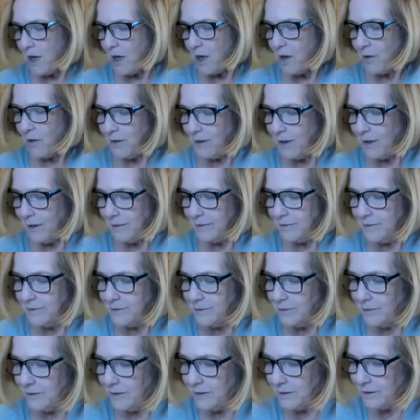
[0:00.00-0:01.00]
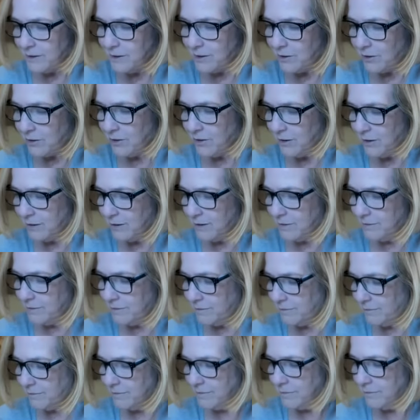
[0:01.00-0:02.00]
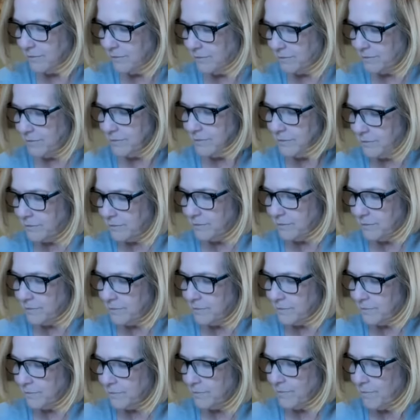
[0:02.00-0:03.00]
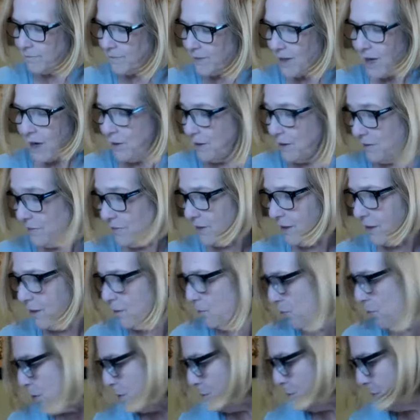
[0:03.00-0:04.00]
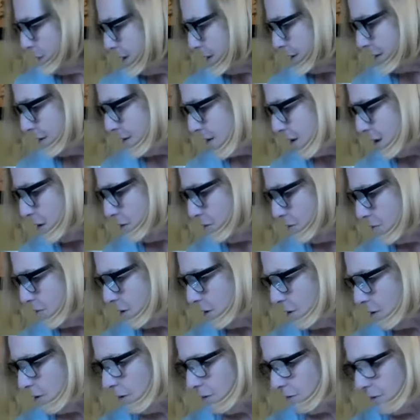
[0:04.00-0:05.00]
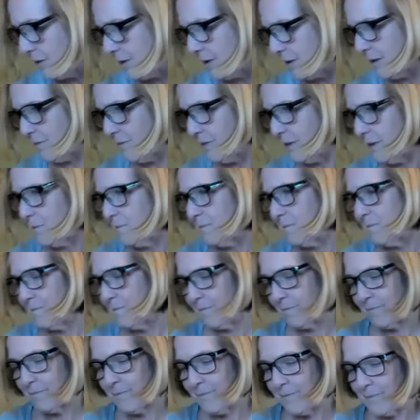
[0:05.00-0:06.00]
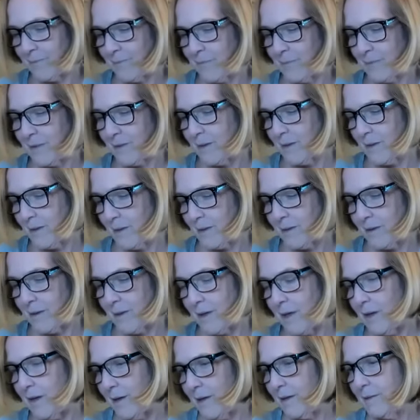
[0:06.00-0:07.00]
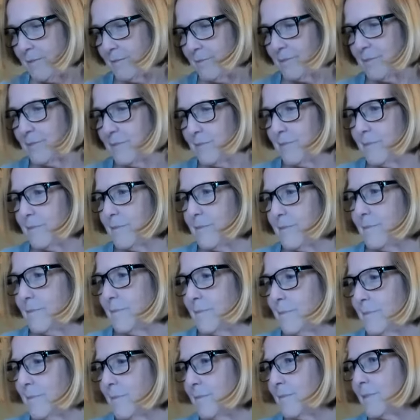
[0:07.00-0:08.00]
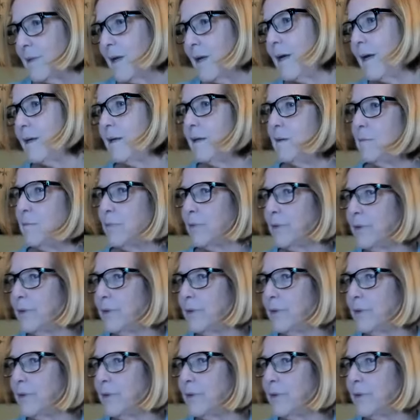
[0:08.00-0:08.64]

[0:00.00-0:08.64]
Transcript: Okay, so it is sterling. I didn't think it would be. It's so doggone heavy. All right. I didn't